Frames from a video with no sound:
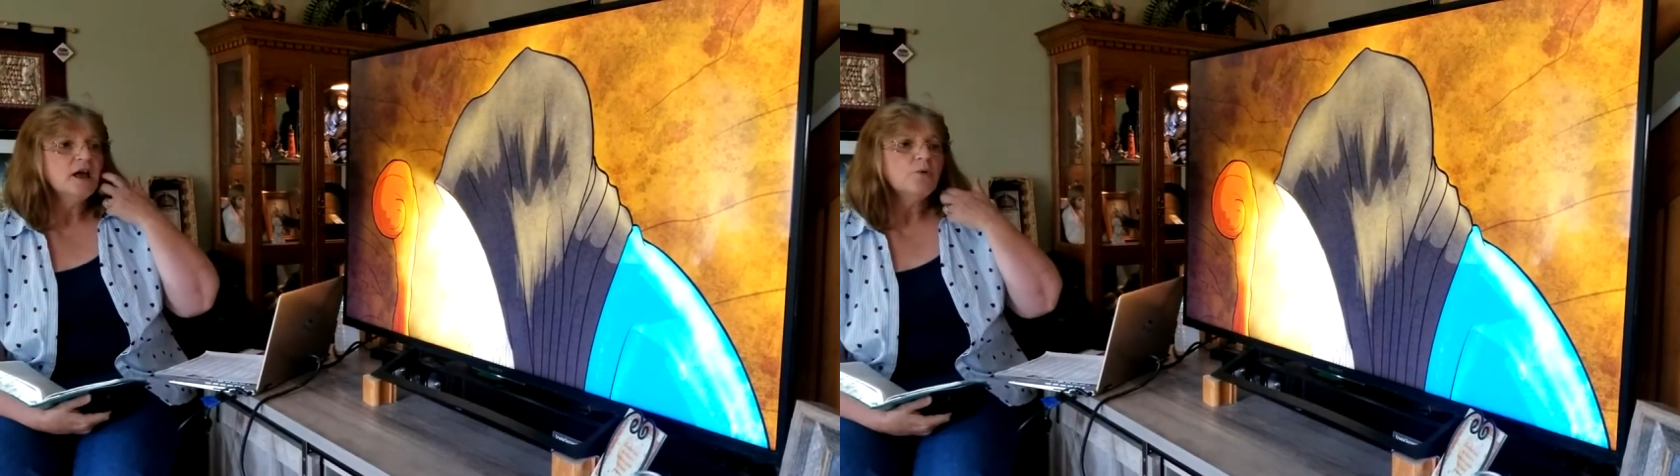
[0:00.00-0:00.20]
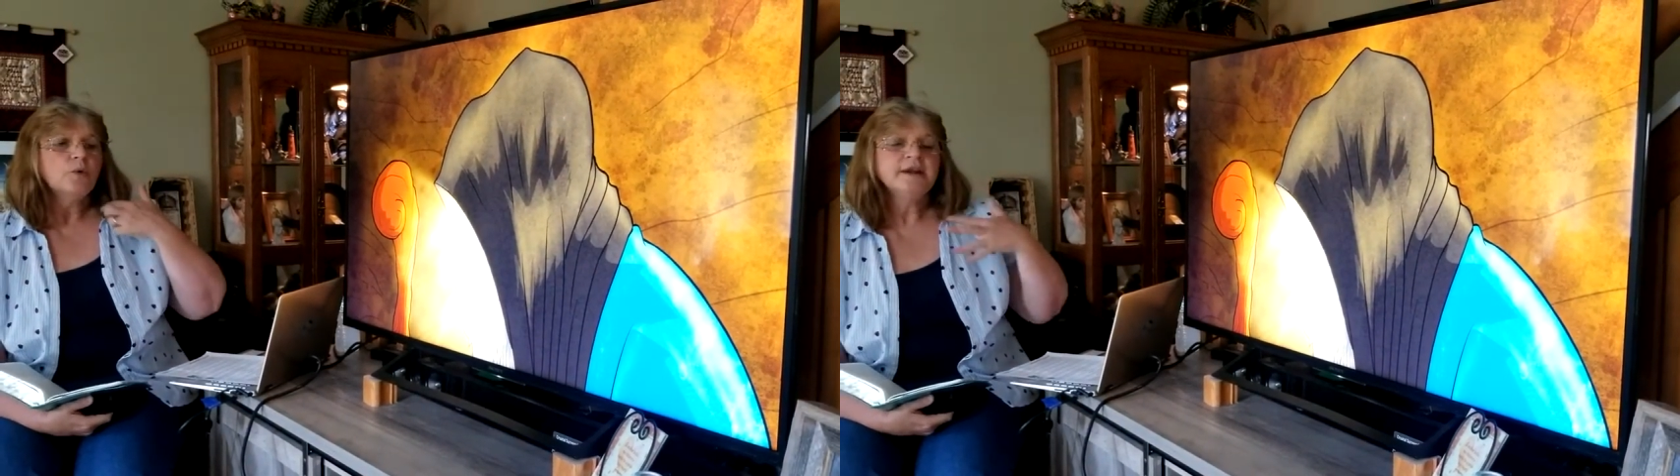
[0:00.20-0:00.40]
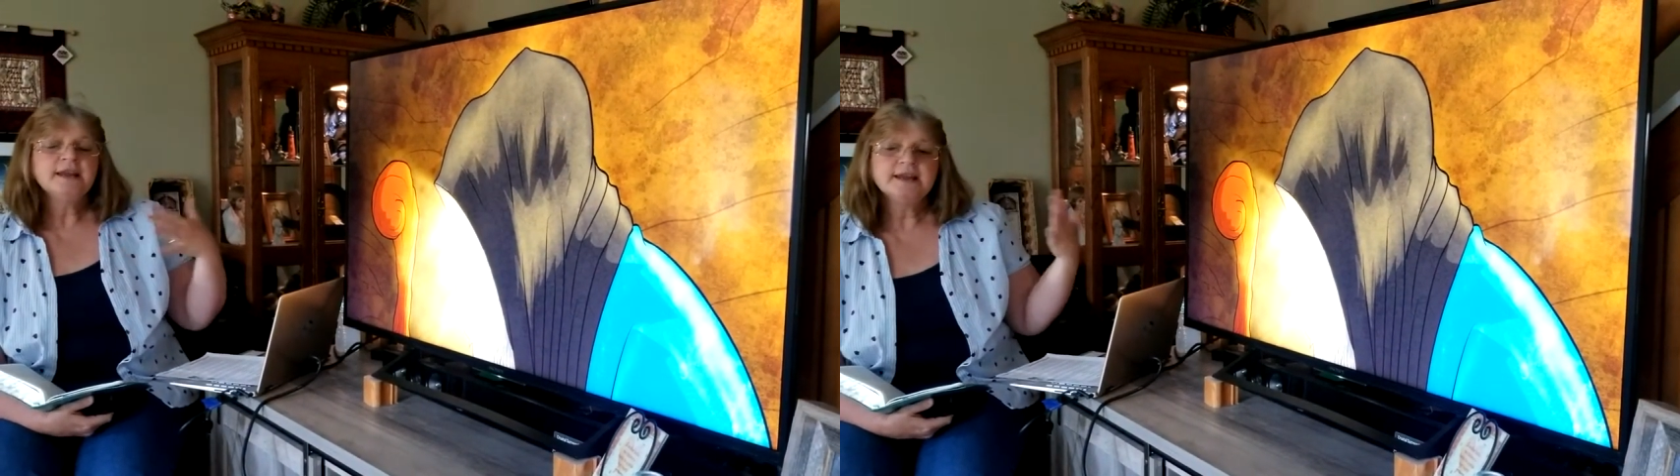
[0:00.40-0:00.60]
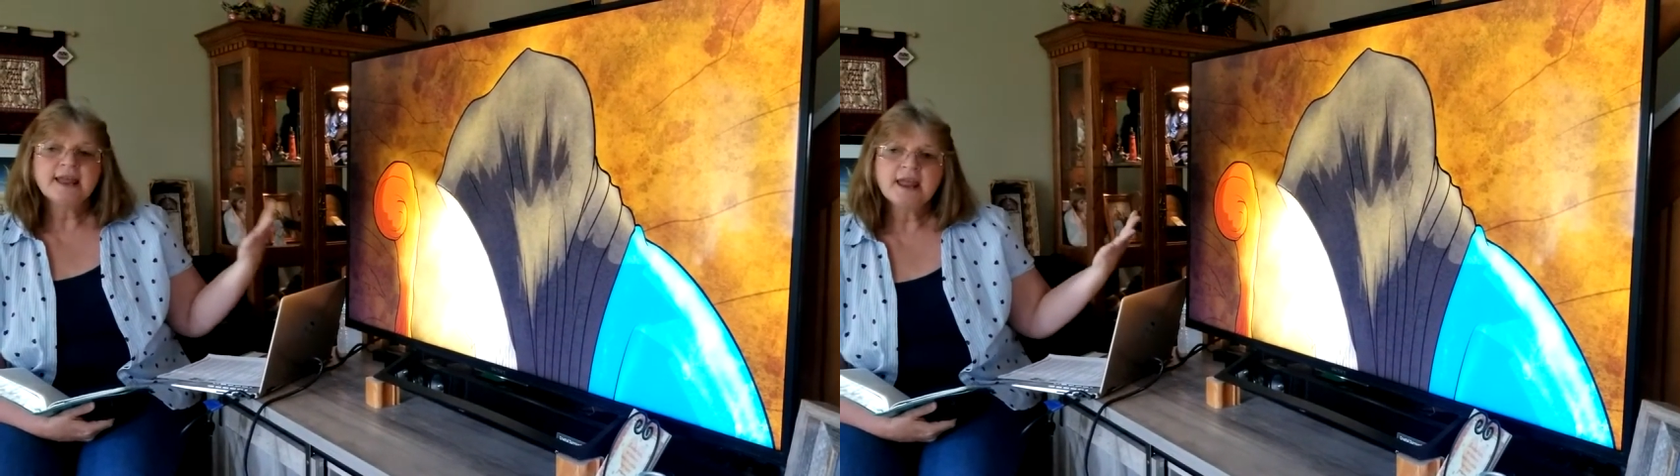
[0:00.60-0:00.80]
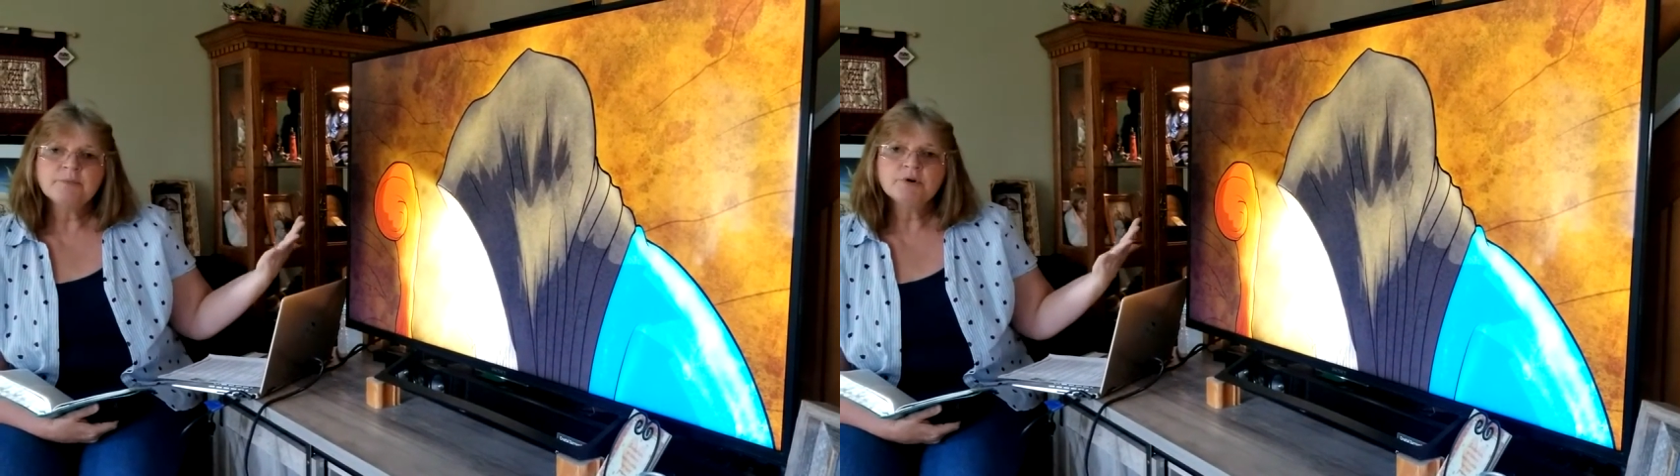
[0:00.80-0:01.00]
when he
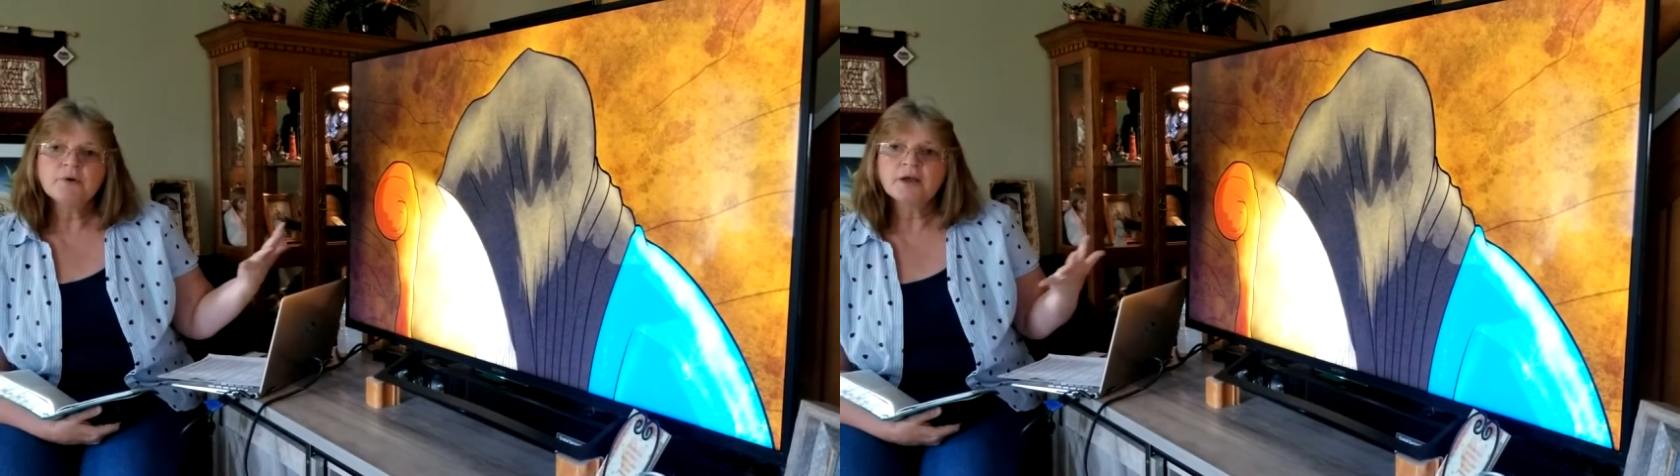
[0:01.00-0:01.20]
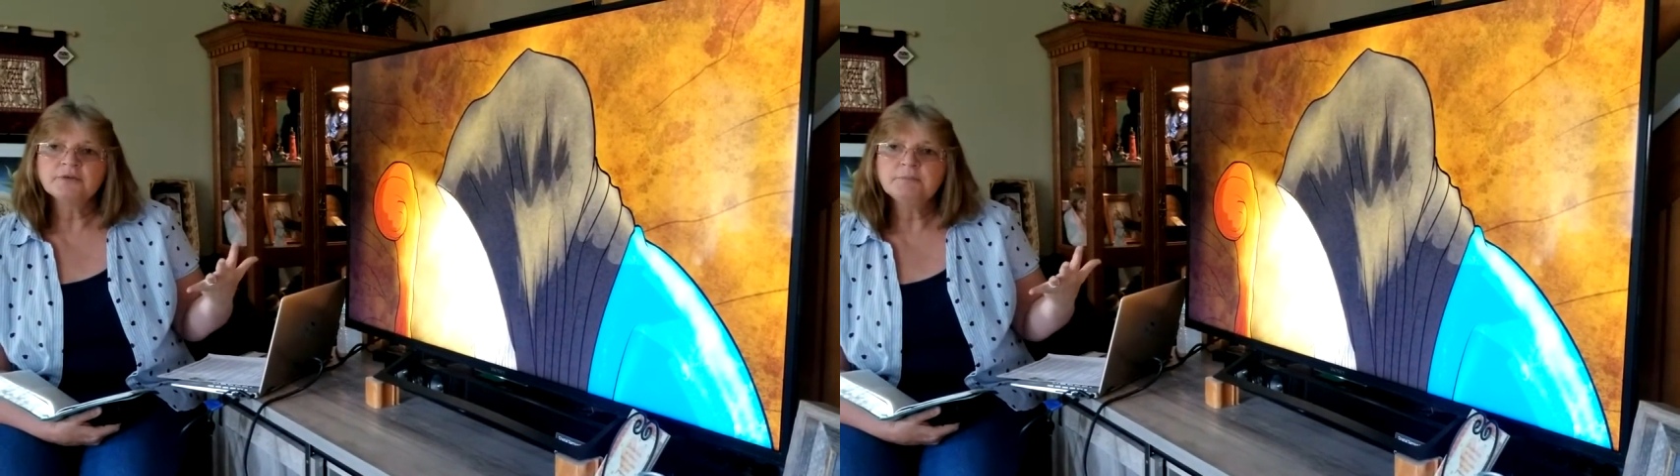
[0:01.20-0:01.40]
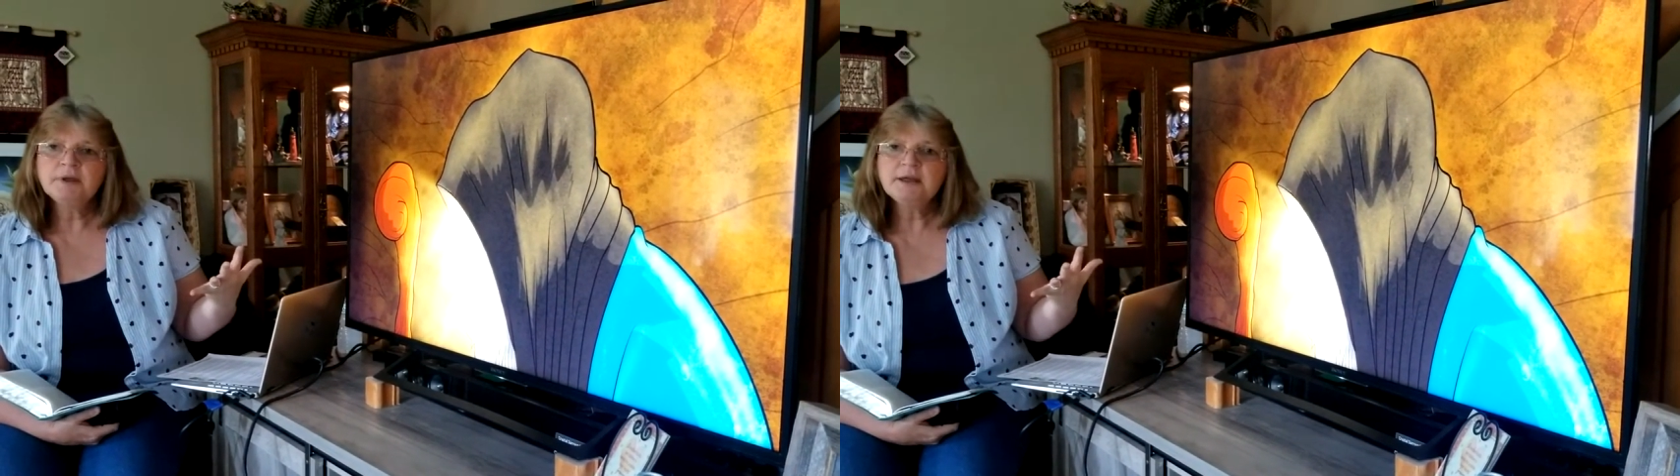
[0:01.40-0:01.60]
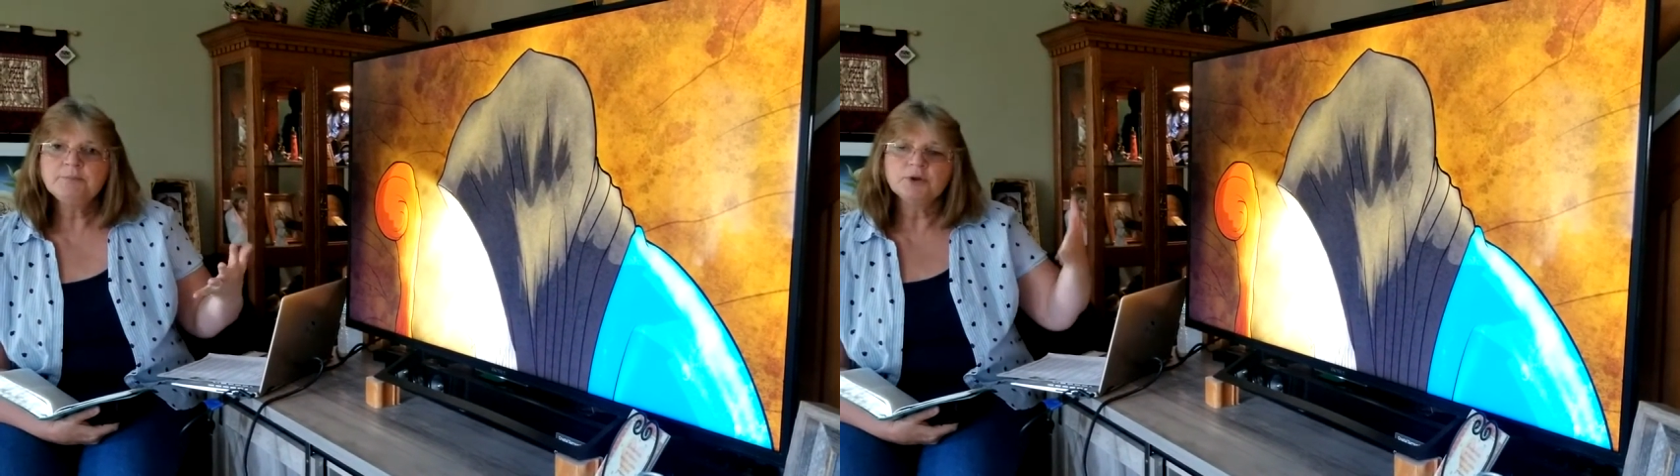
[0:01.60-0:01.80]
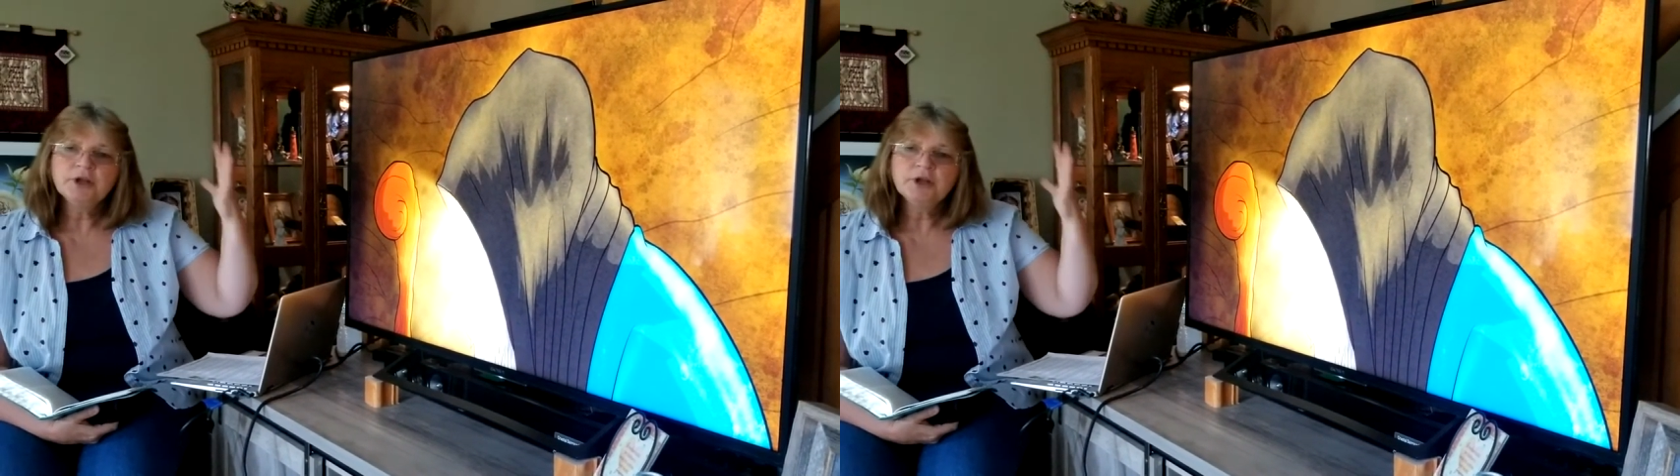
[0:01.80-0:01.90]
came around the people,